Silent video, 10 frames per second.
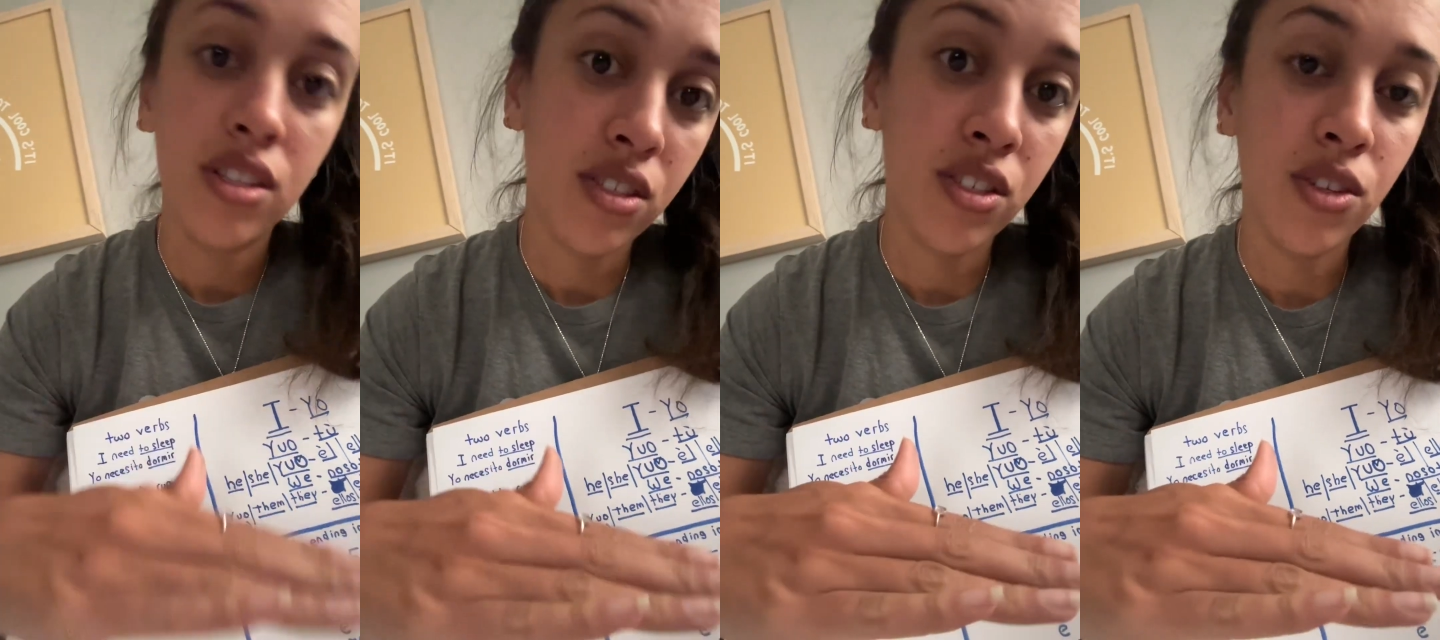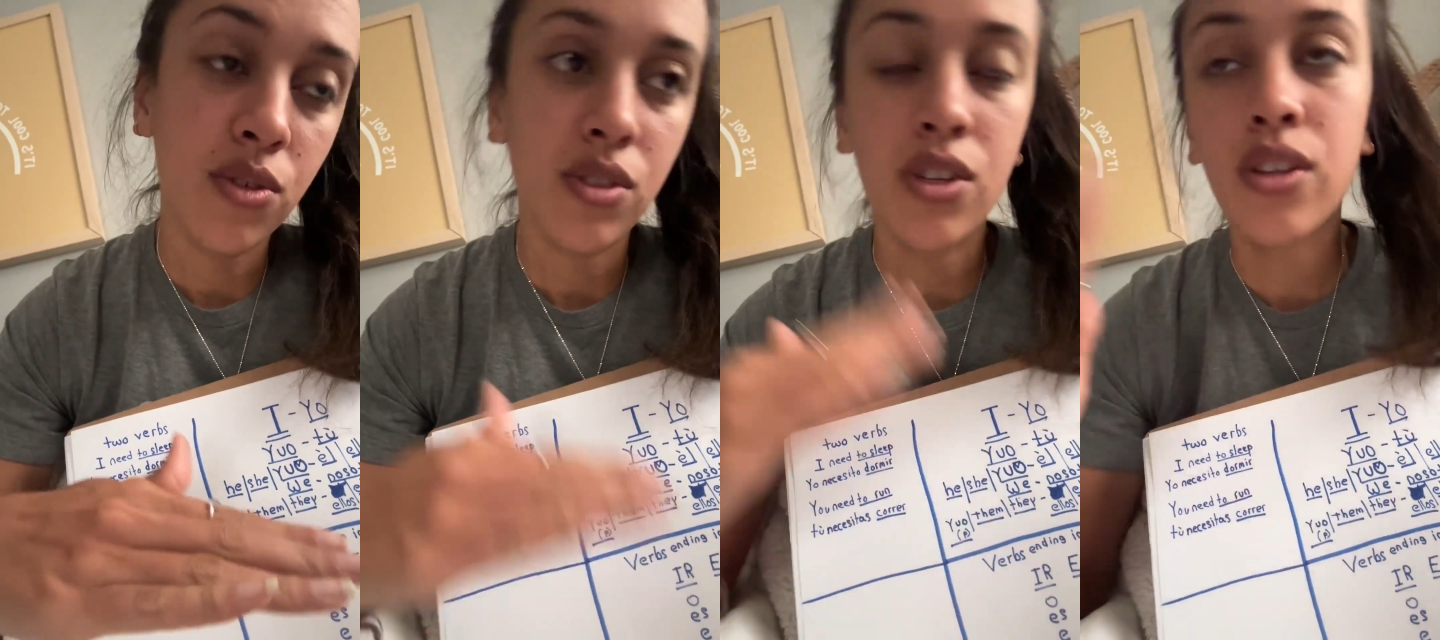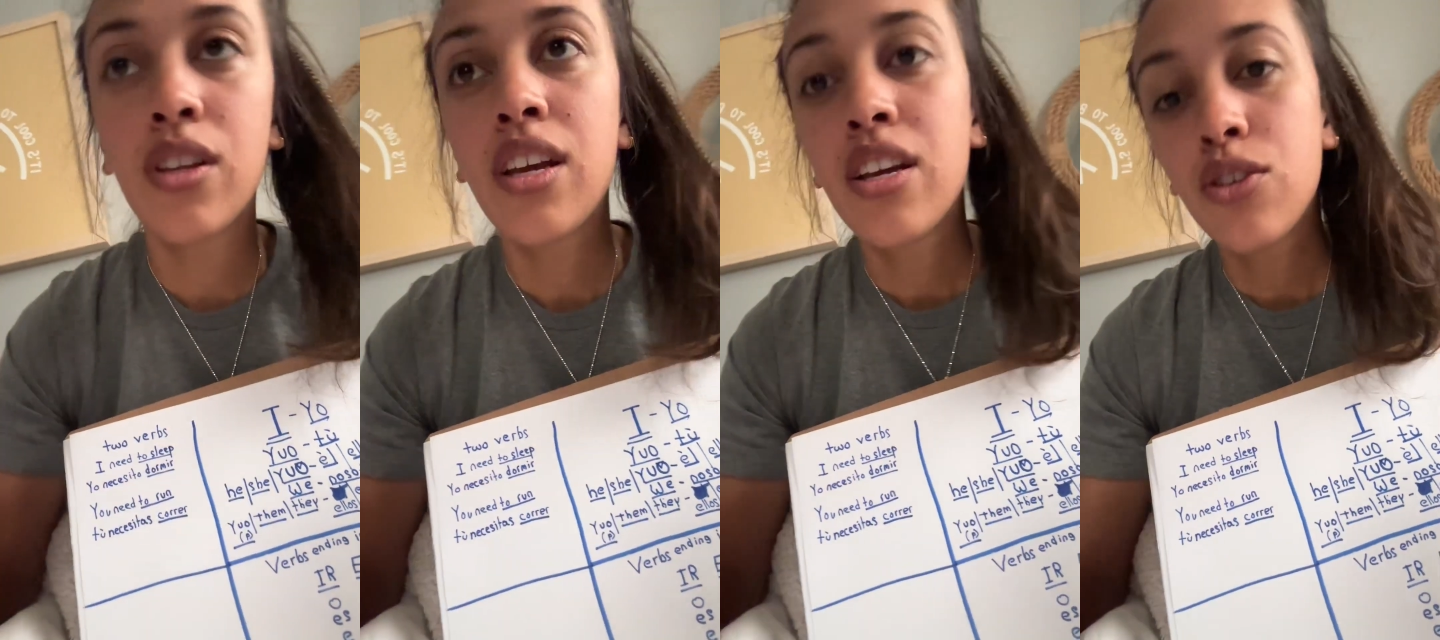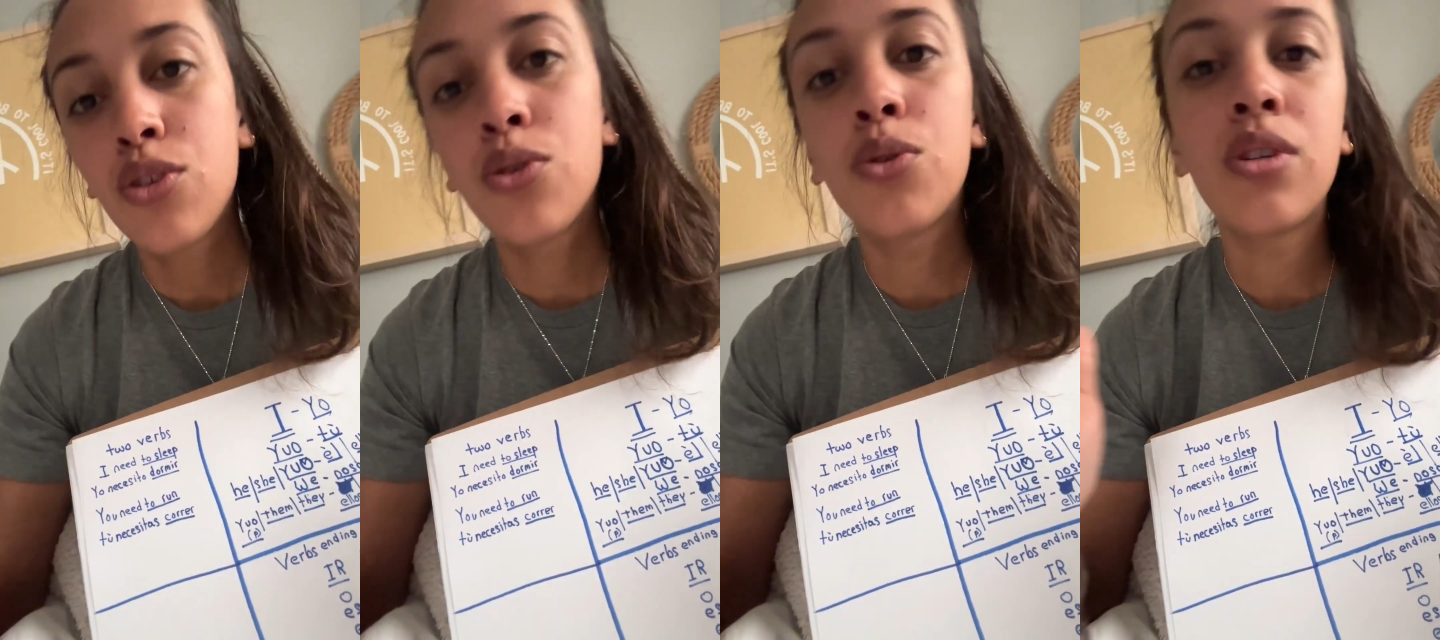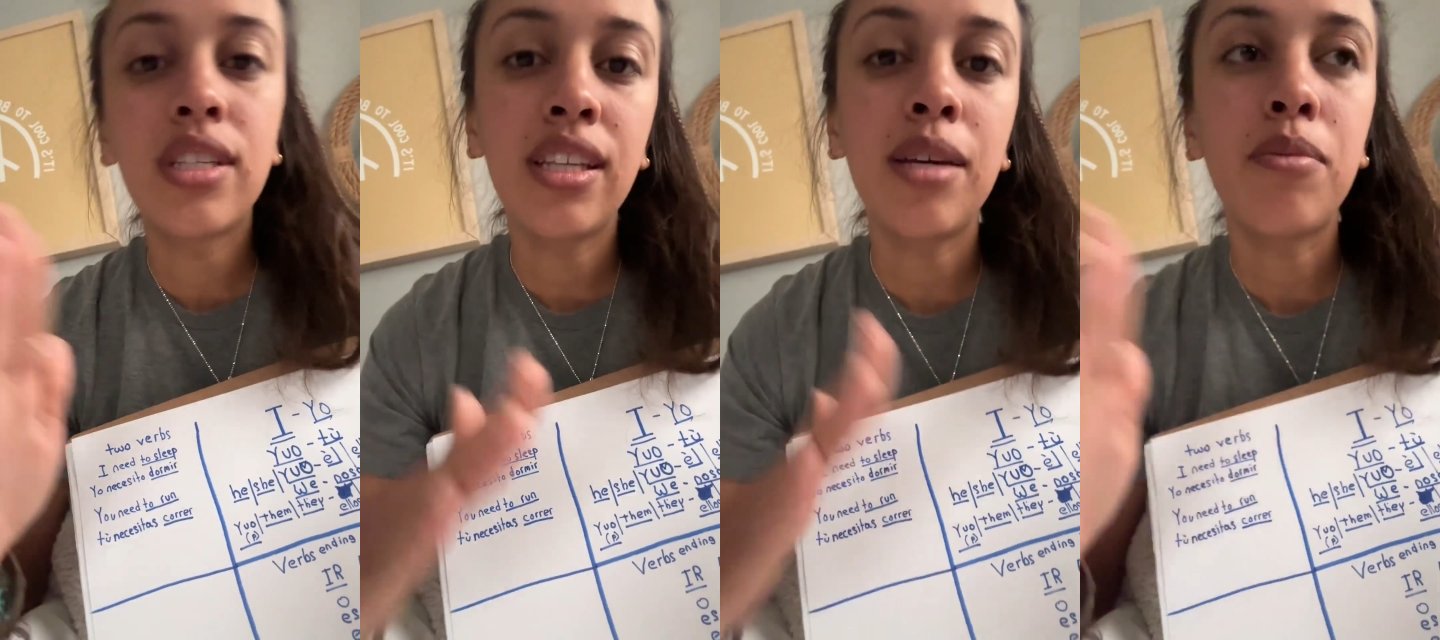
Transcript: do. So to sleep,